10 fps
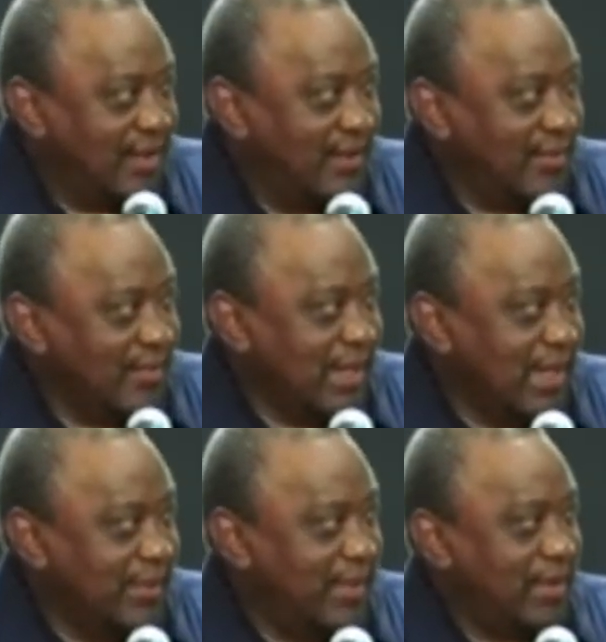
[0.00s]
from the
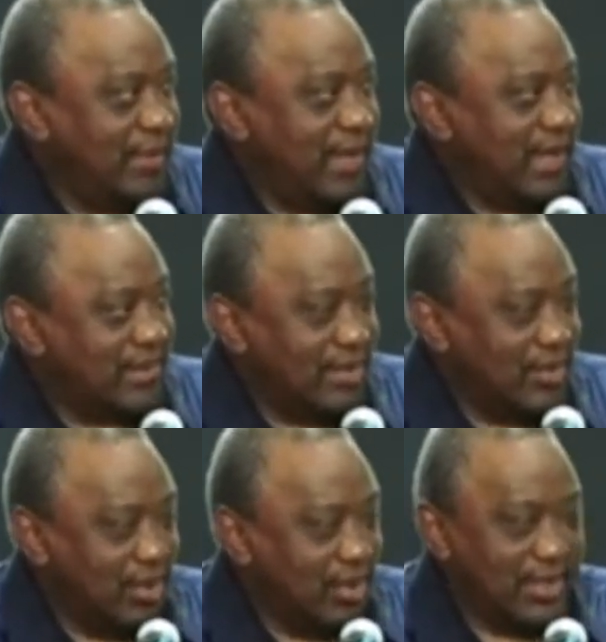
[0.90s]
library back to the
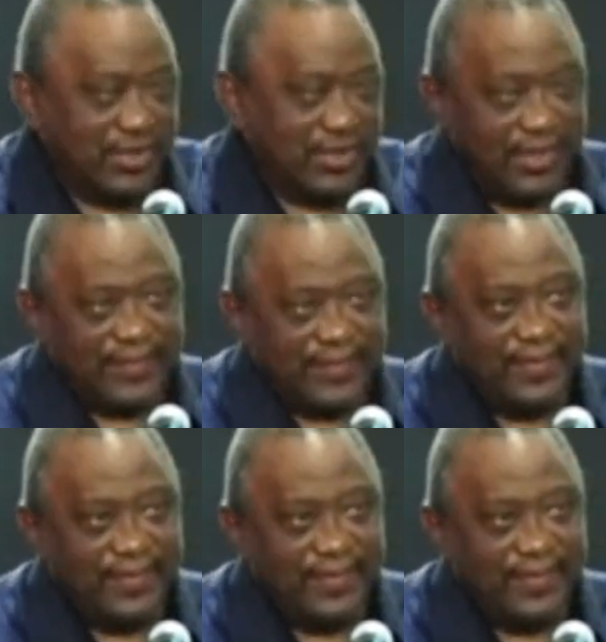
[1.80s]
dormitory.